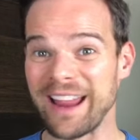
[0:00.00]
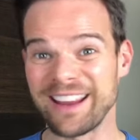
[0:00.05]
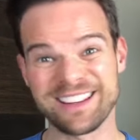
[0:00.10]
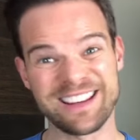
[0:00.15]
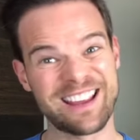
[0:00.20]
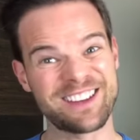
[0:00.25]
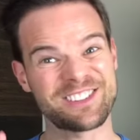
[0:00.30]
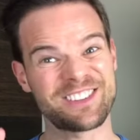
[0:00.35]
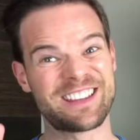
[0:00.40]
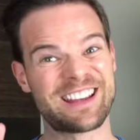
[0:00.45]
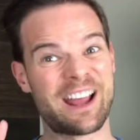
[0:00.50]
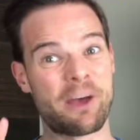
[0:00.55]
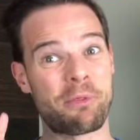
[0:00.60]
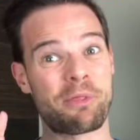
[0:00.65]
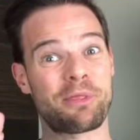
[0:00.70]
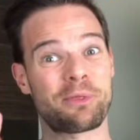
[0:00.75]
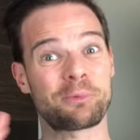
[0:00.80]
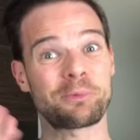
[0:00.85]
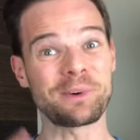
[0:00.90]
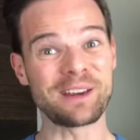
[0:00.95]
actually now
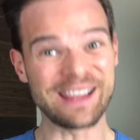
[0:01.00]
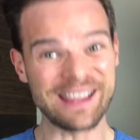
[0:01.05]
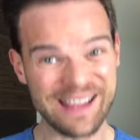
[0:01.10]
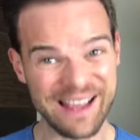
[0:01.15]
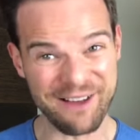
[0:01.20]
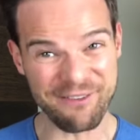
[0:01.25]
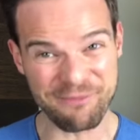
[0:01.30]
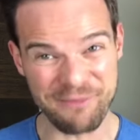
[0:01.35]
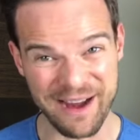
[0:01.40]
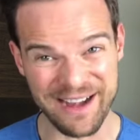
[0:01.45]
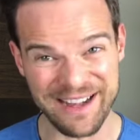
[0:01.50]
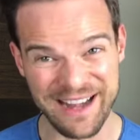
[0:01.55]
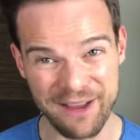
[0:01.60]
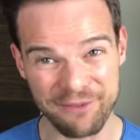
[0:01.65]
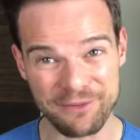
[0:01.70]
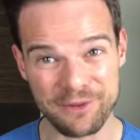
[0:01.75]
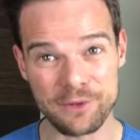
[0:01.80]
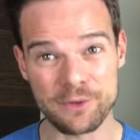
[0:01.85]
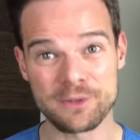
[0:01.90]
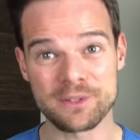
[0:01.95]
three, of my
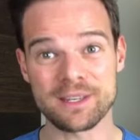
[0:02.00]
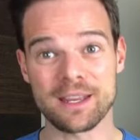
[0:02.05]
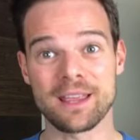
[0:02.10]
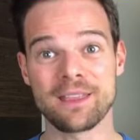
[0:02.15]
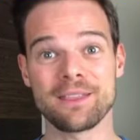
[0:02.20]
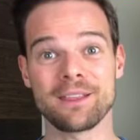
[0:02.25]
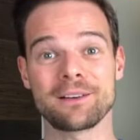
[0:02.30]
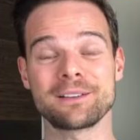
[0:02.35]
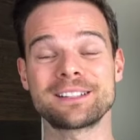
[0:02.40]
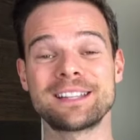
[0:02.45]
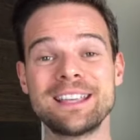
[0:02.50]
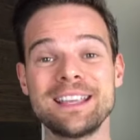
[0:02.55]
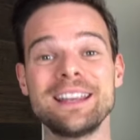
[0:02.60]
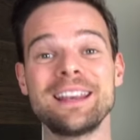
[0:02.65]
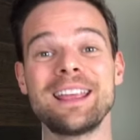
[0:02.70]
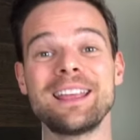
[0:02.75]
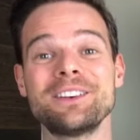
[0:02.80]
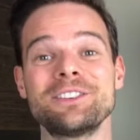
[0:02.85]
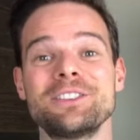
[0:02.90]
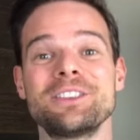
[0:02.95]
nephews in their
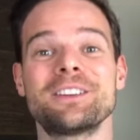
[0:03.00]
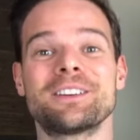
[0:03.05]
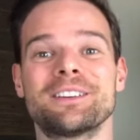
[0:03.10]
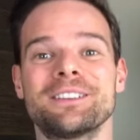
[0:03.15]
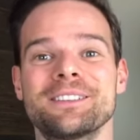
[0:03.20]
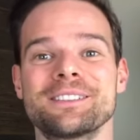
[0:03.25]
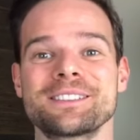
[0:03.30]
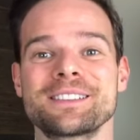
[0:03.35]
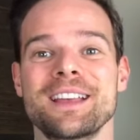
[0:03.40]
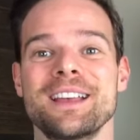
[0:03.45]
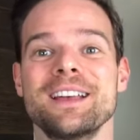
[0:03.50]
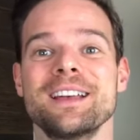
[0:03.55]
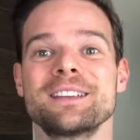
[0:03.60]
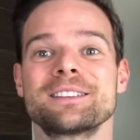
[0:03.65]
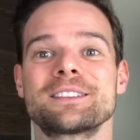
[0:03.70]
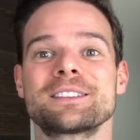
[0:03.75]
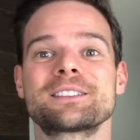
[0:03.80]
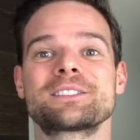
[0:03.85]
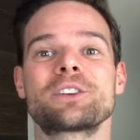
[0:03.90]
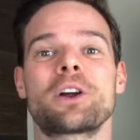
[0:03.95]
teenage years
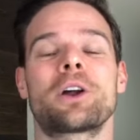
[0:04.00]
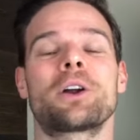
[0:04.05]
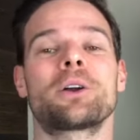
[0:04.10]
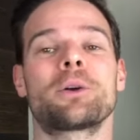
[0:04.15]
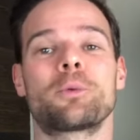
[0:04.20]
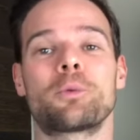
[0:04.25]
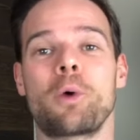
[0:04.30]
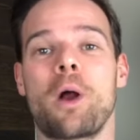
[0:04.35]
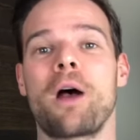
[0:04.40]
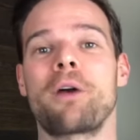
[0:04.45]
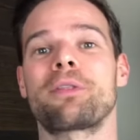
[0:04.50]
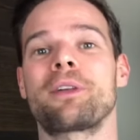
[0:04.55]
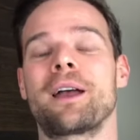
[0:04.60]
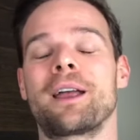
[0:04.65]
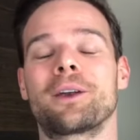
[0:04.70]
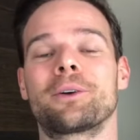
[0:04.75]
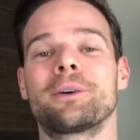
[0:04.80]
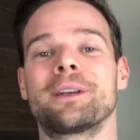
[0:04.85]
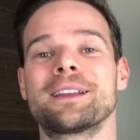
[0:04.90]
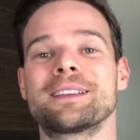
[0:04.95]
to start Roth I
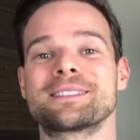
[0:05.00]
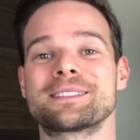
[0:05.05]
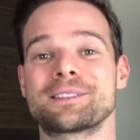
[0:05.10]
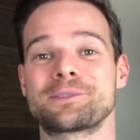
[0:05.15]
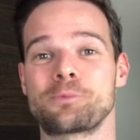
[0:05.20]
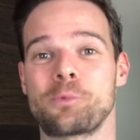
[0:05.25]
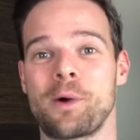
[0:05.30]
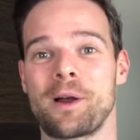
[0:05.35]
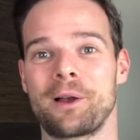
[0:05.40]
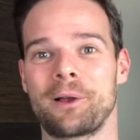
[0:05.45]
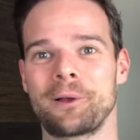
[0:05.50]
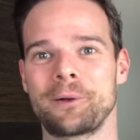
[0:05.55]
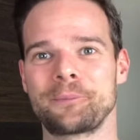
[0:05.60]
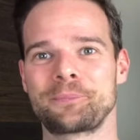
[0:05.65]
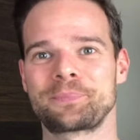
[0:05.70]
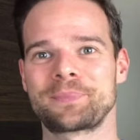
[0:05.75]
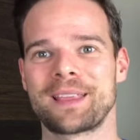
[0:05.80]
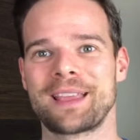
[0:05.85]
R As as well.